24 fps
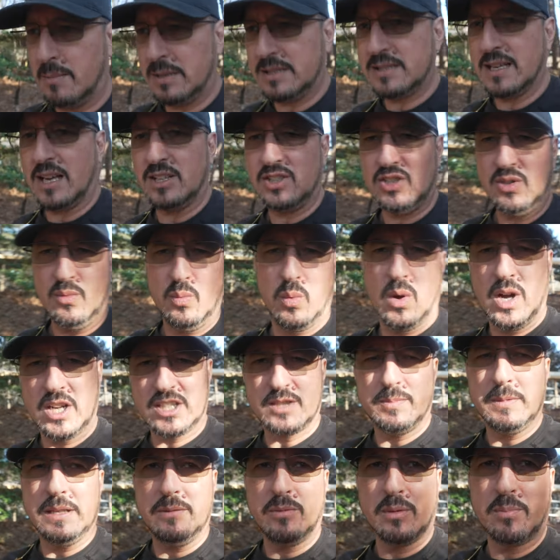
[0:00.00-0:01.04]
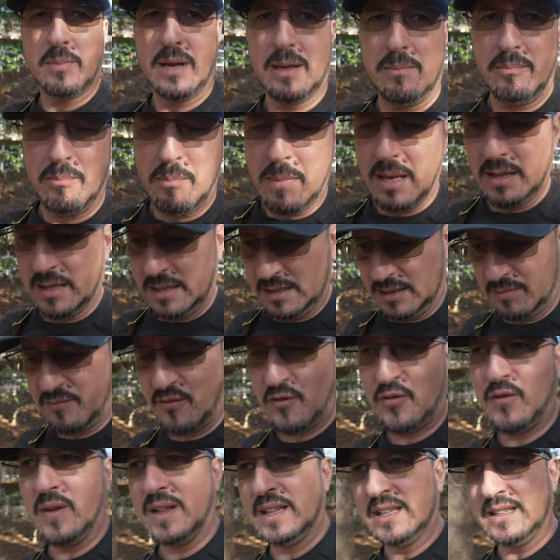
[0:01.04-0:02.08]
Besides, you watched me with my melon
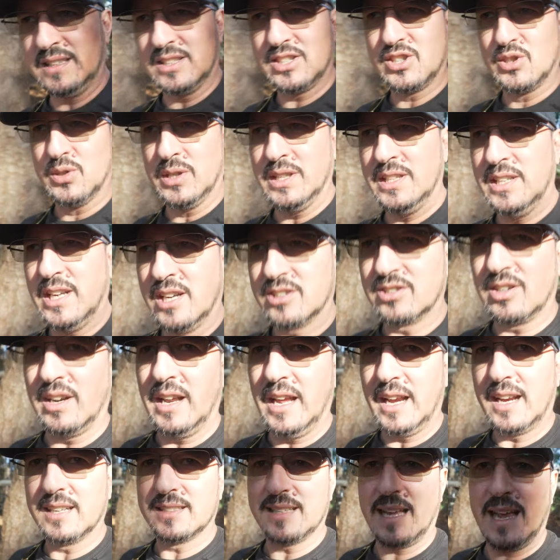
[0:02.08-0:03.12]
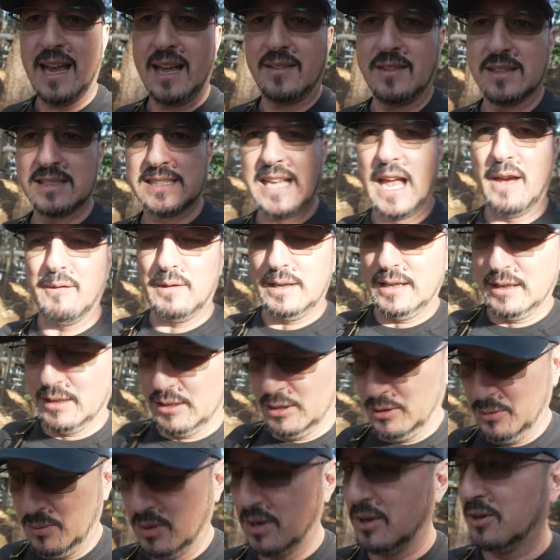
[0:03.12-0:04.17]
filling the screen yesterday because I had the 70 to
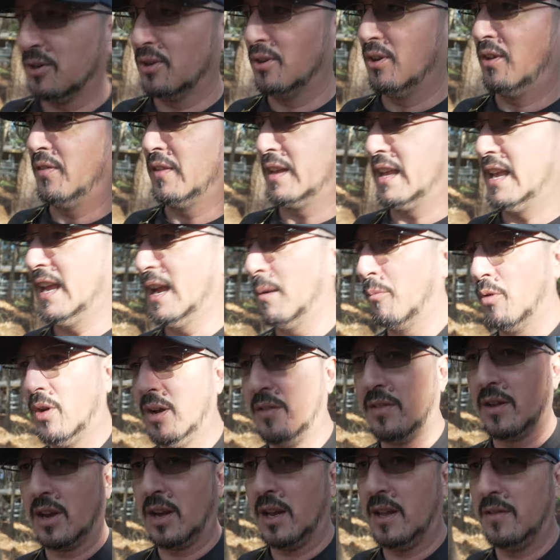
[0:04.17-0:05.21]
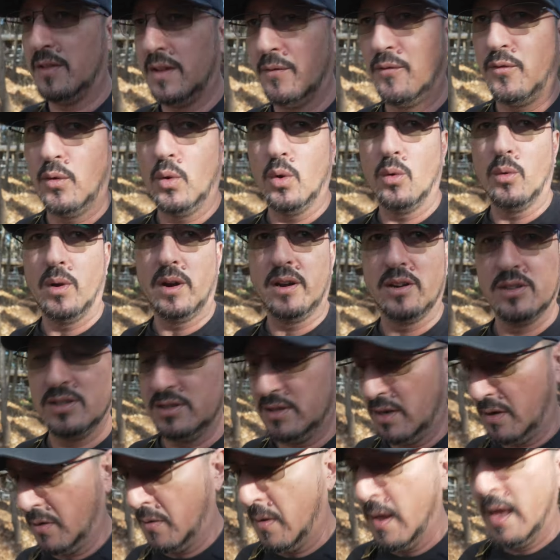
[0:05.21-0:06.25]
200 on the camera and the, and the Forerunner.
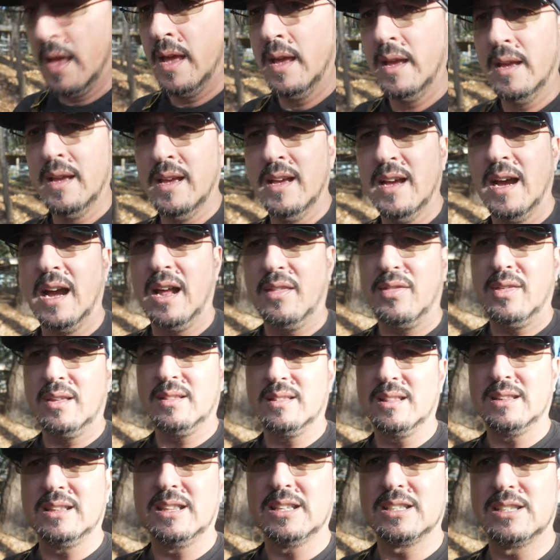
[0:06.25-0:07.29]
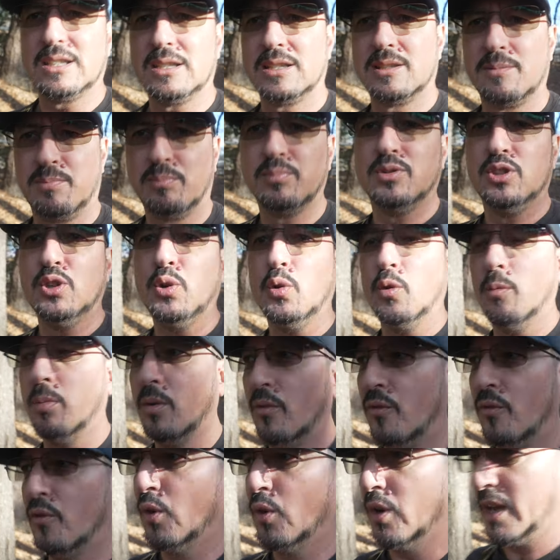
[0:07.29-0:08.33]
So I think that this is
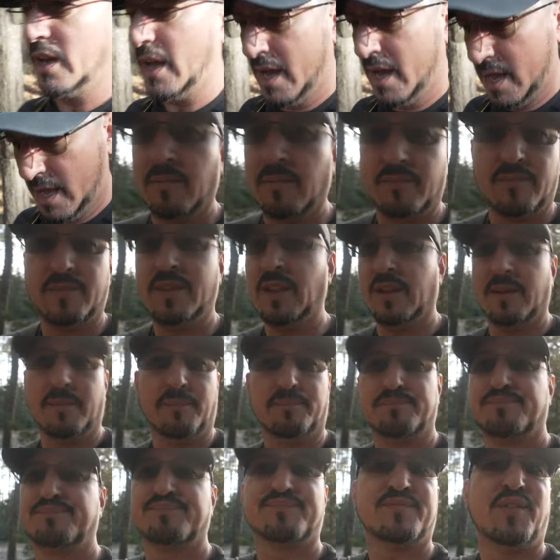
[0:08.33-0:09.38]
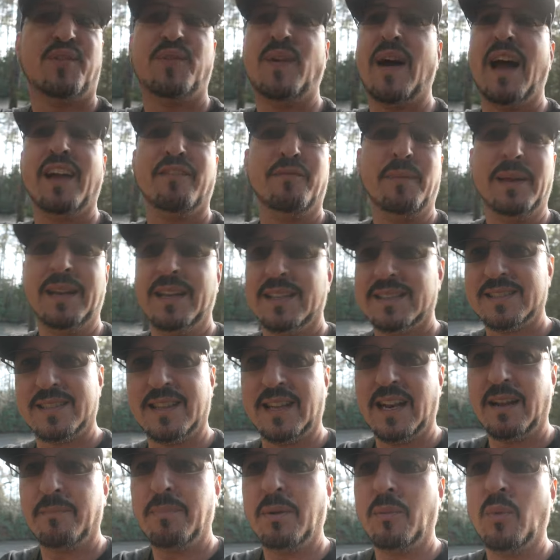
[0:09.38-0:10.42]
doable for you. The five minutes
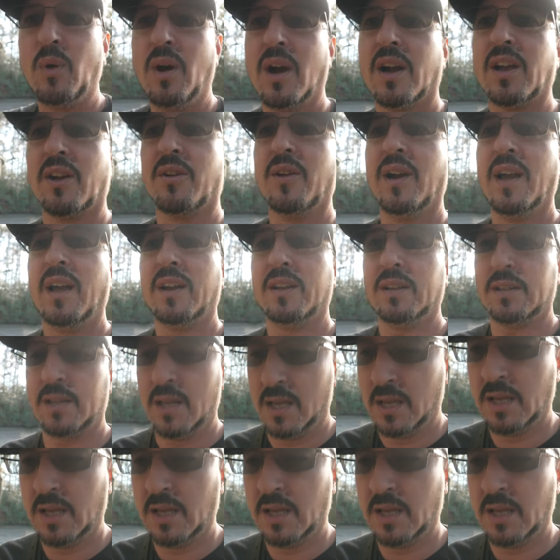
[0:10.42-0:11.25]
that I've been walking around and